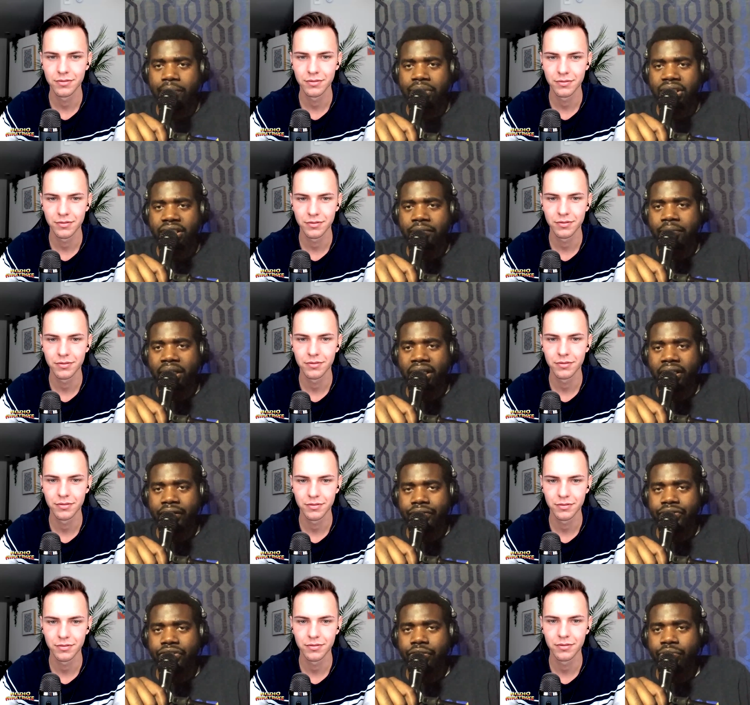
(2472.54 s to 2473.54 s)
Speaker 1: and mine, but to
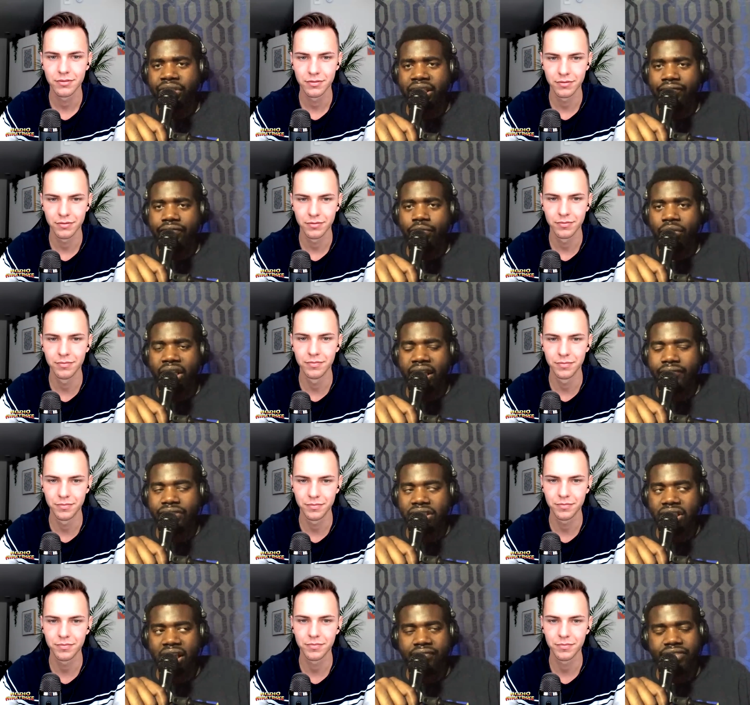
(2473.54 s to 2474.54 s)
everybody else. So we definitely want to
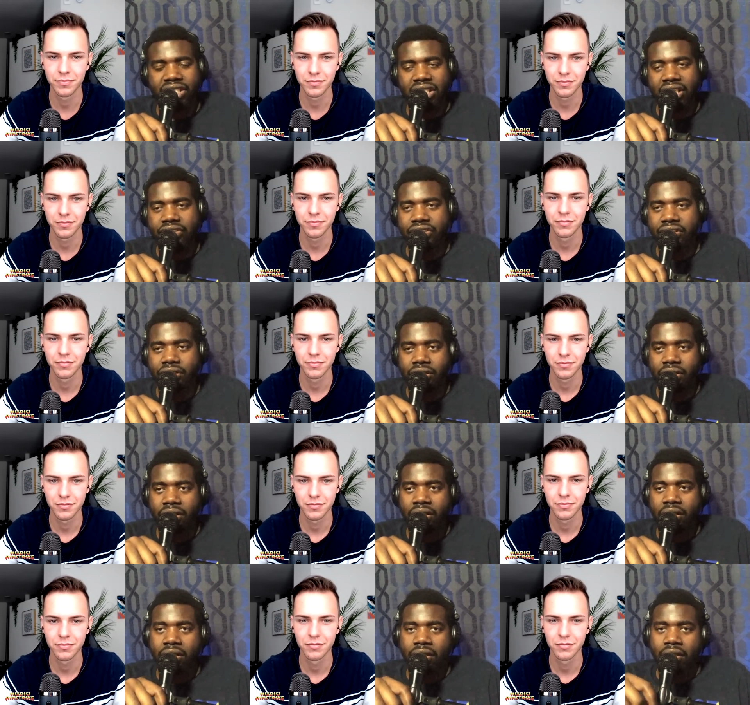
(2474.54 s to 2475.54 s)
have mm-hmm. these
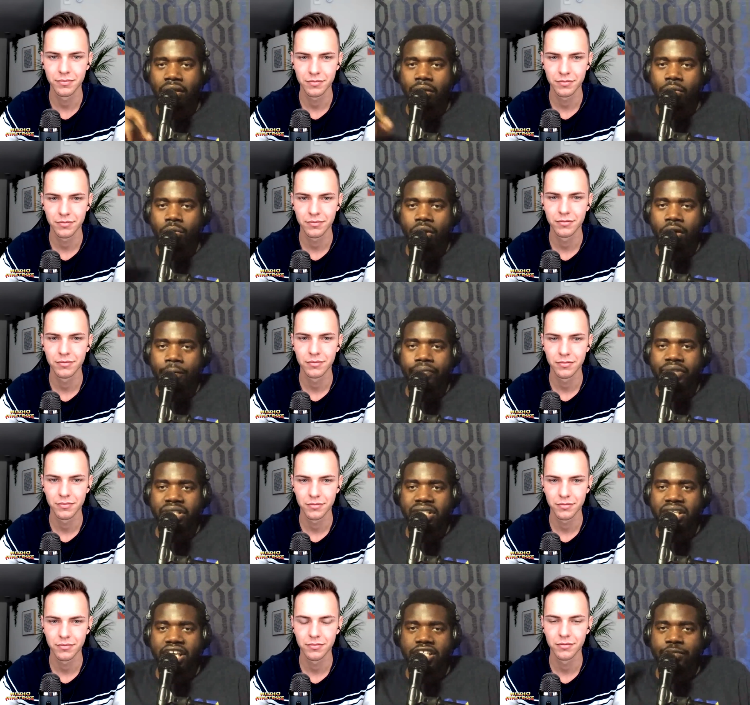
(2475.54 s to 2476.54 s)
conversations. Well,
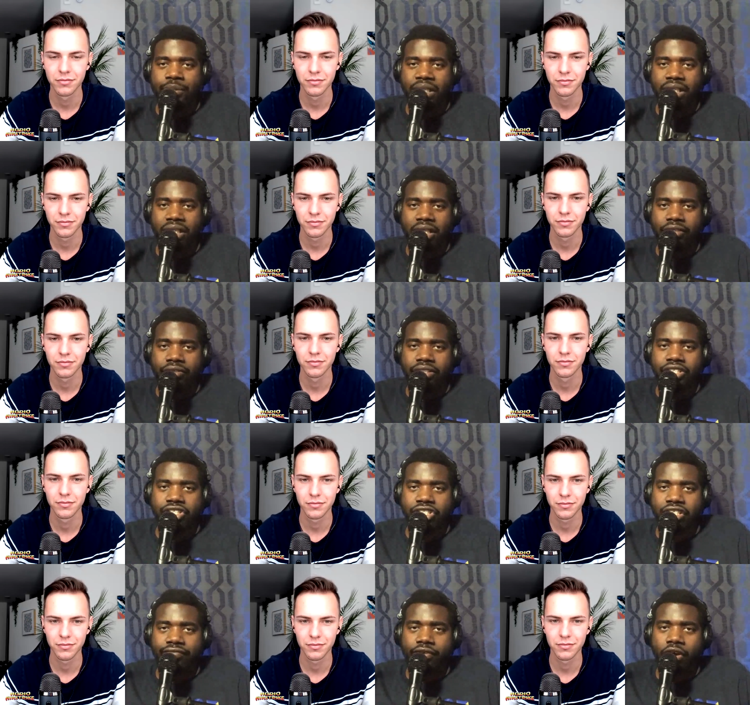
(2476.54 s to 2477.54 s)
this has been another
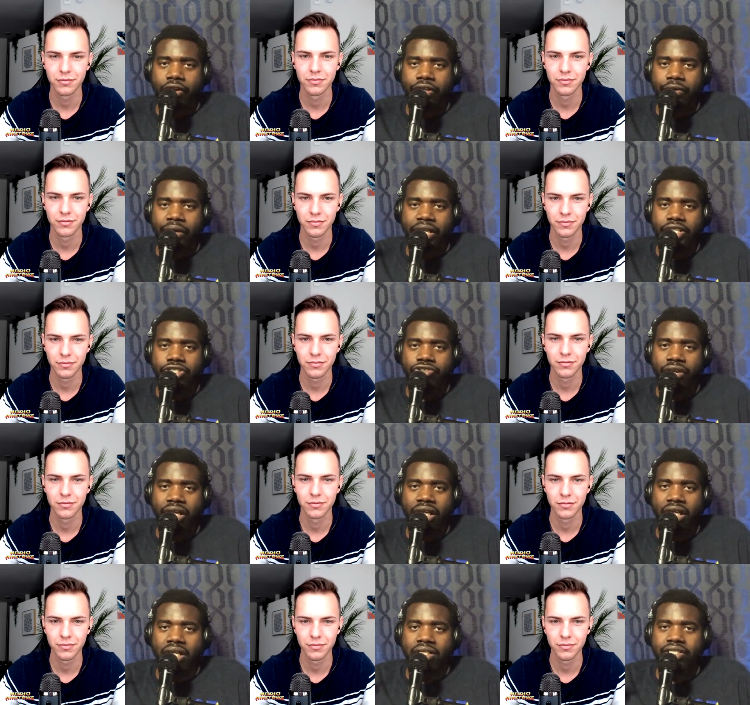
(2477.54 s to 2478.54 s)
edition of Audio
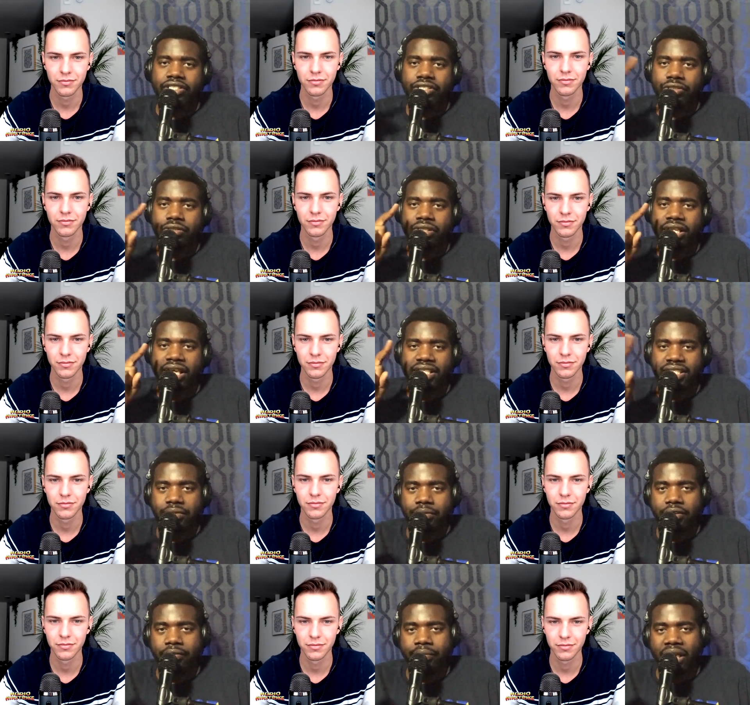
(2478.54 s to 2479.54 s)
Airstrike. Until
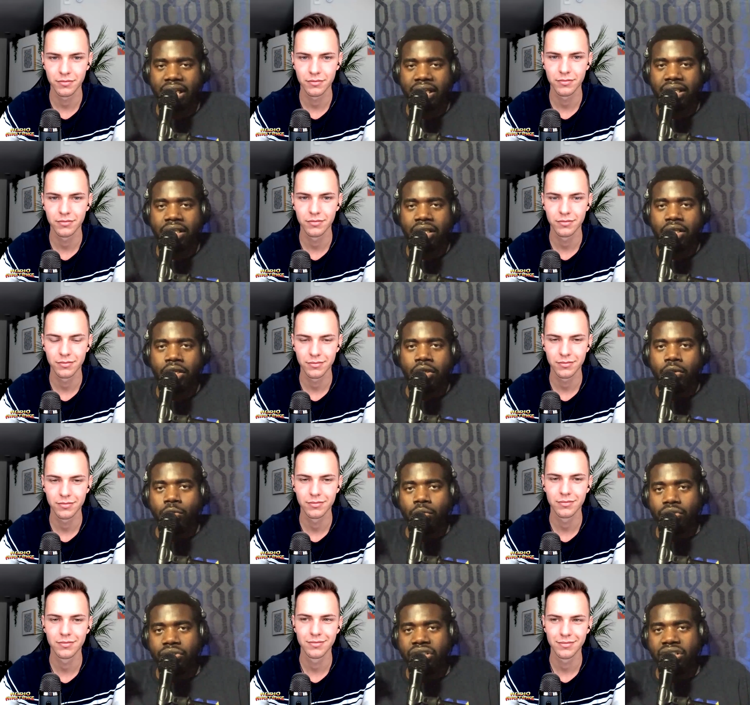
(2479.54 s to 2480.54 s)
next time, everybody,
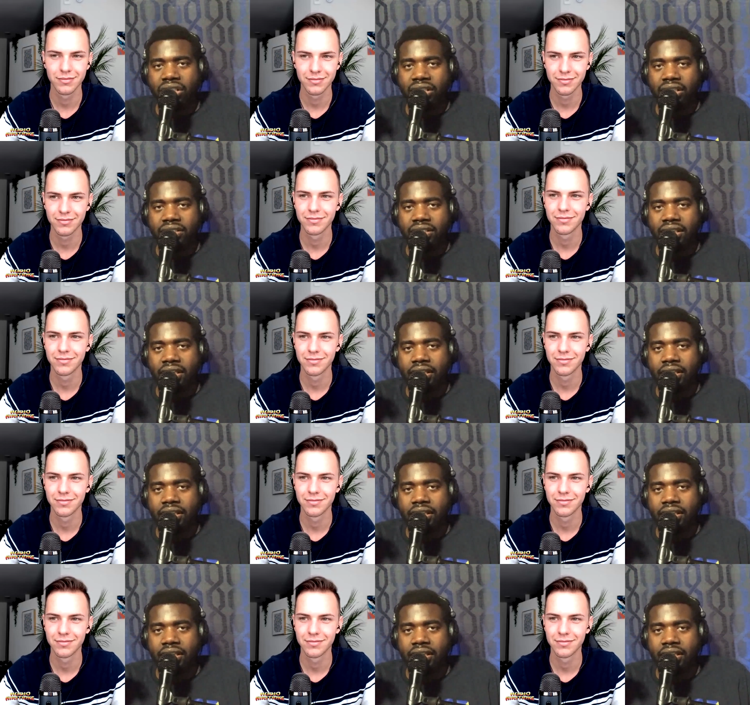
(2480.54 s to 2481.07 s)
we'll see